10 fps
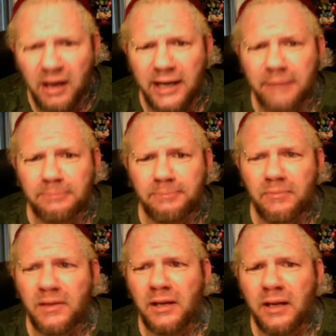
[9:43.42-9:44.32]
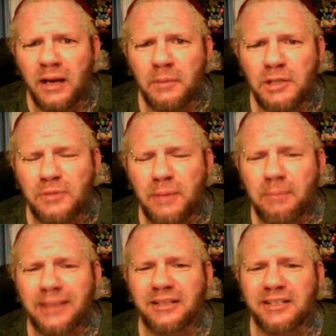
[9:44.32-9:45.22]
All right. I'm going to use my
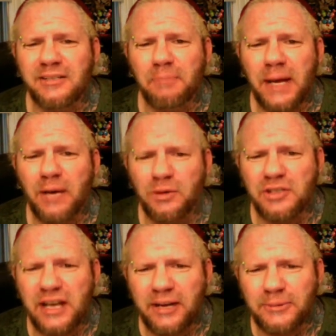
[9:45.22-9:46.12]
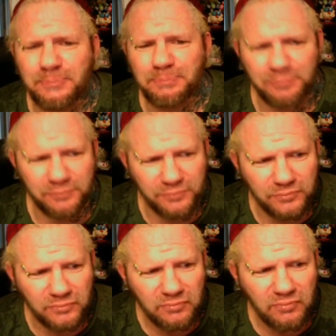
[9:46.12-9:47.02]
mentalism powers now.
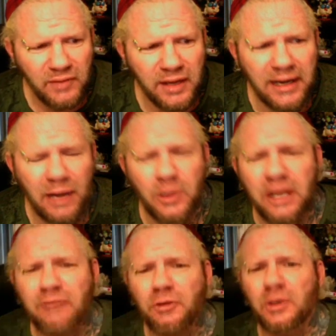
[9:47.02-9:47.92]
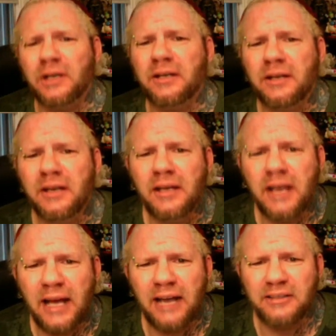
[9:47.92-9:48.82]
And I want everyone
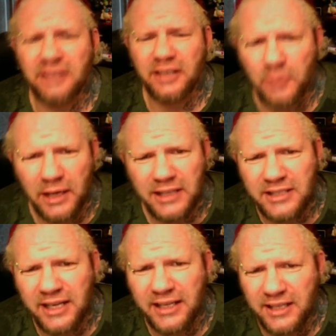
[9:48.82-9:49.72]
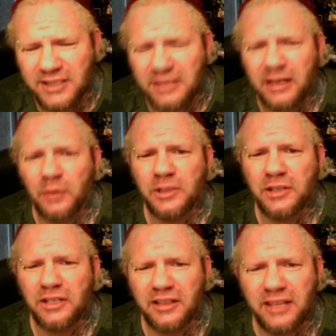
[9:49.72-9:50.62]
out there, when I say this, I want
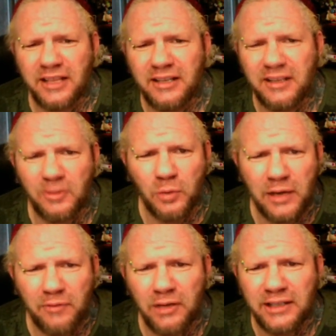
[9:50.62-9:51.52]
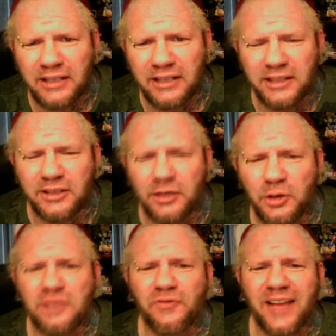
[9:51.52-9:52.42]
you to think of it, whatever I tell you
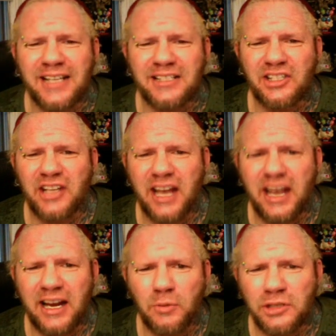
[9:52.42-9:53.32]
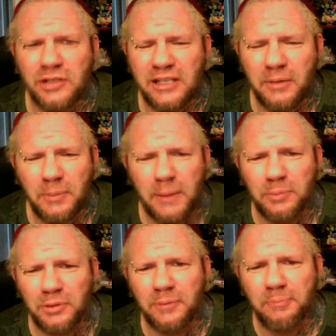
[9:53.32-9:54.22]
to, as fast as you can, and we'll see how many
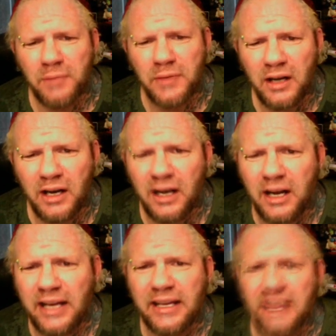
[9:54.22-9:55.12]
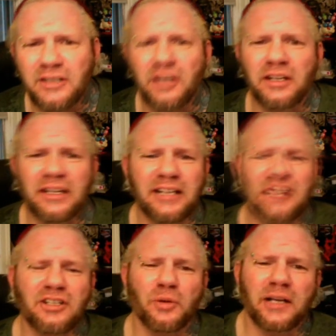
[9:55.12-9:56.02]
people I
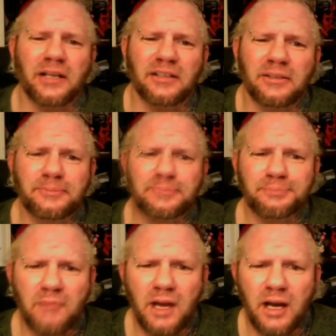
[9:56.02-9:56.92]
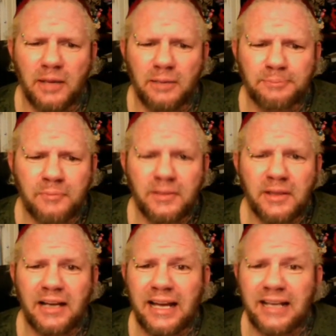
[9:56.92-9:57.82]
guess correctly.
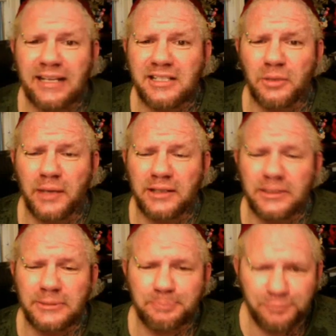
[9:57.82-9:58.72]
That I guess correctly.